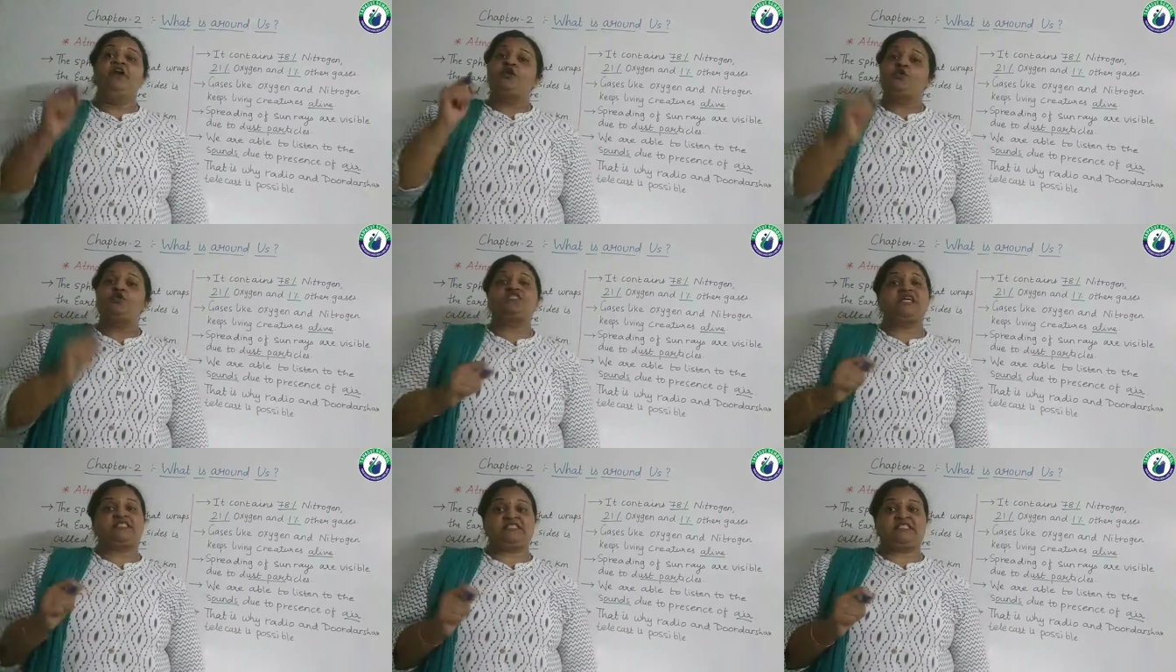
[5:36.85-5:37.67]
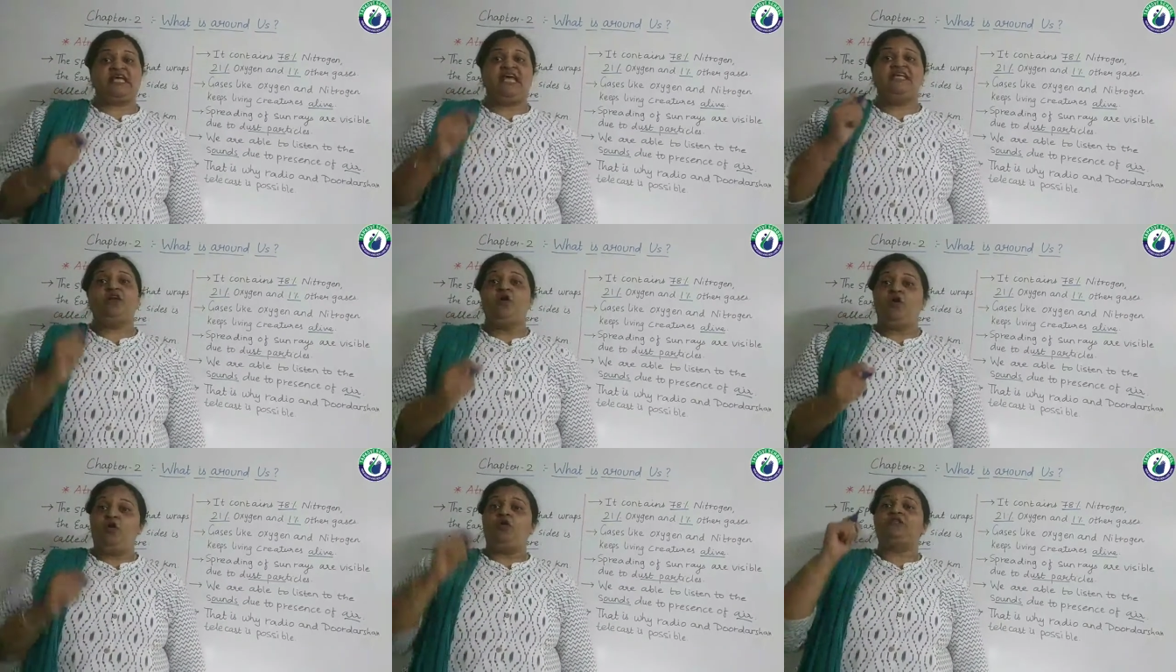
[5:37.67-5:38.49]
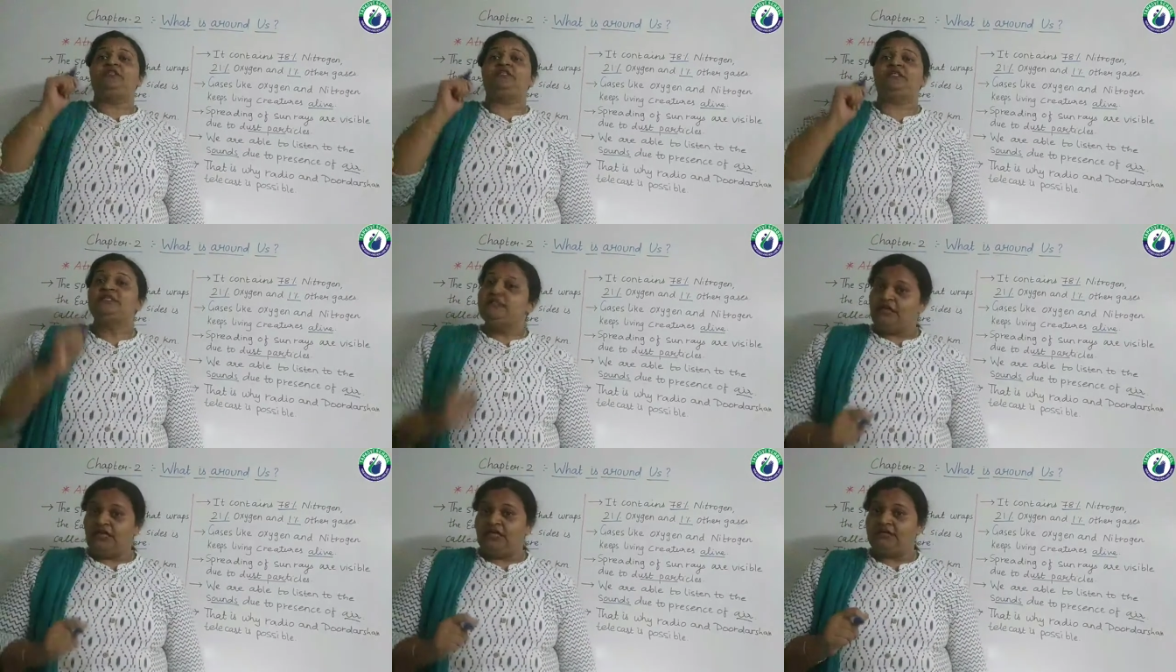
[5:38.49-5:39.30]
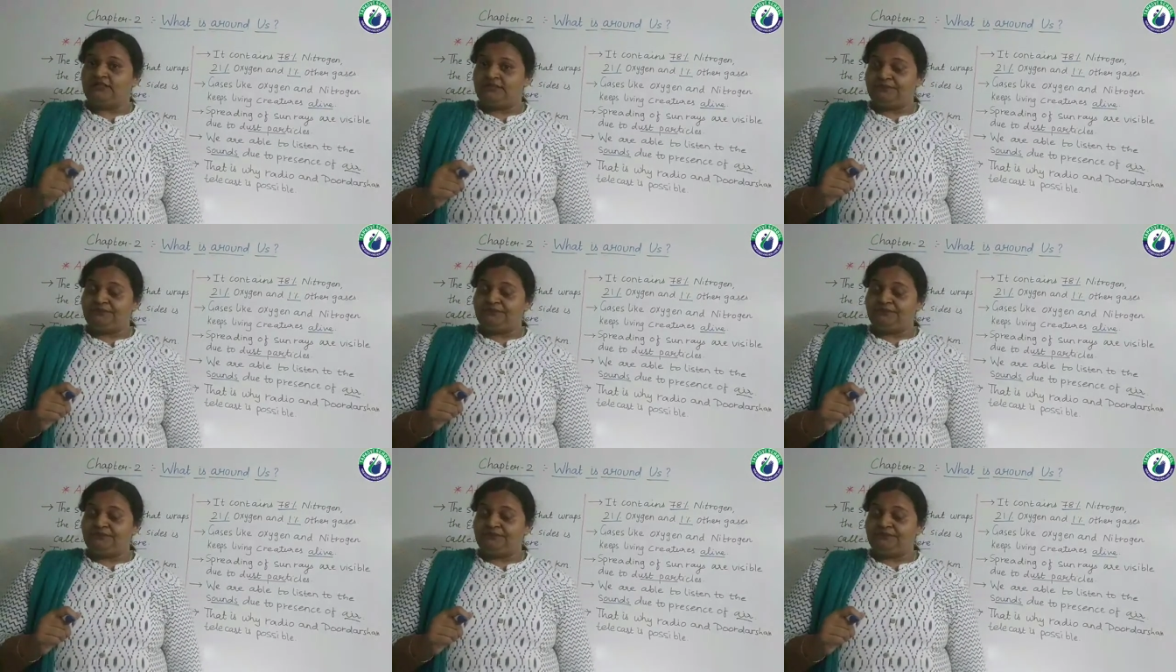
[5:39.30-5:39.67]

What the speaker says: to sustain on the earth.